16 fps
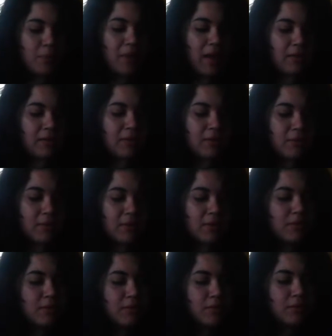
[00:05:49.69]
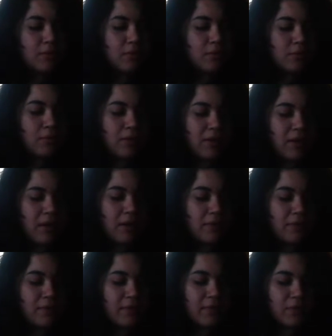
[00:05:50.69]
We asked around the Loot Crate
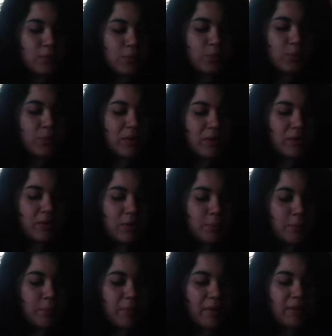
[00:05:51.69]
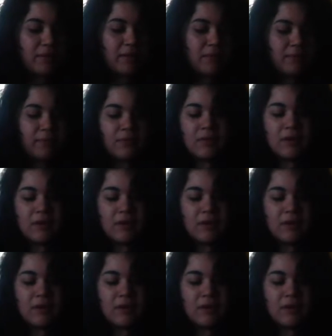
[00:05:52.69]
office to bring you the best of